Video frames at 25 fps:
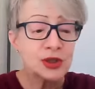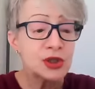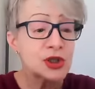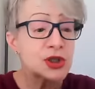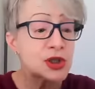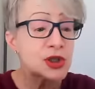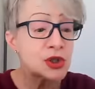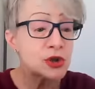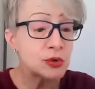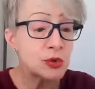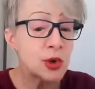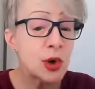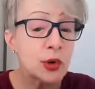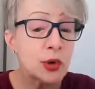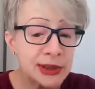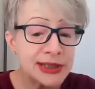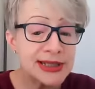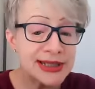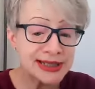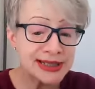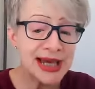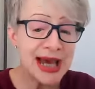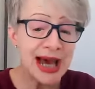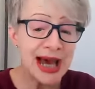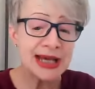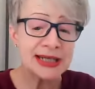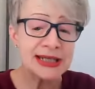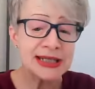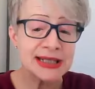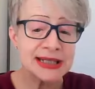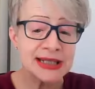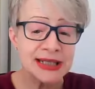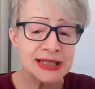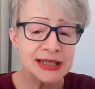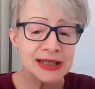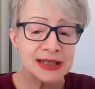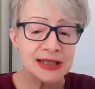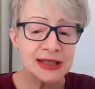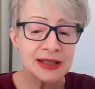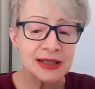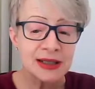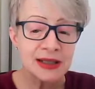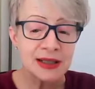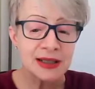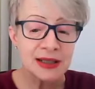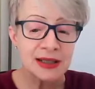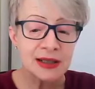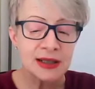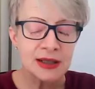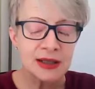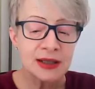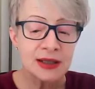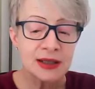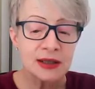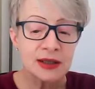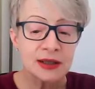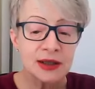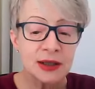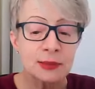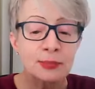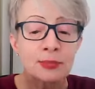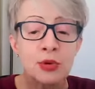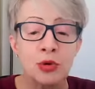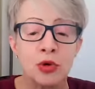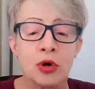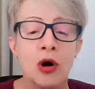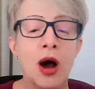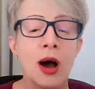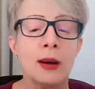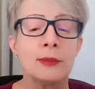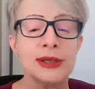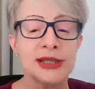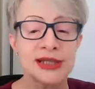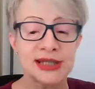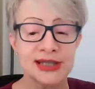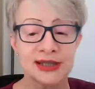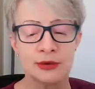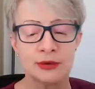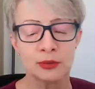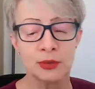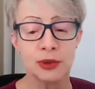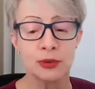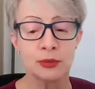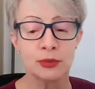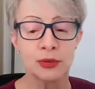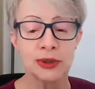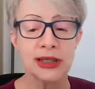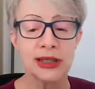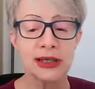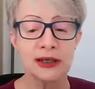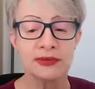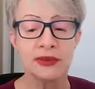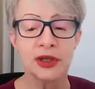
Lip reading: Did you notice that? The promise that we read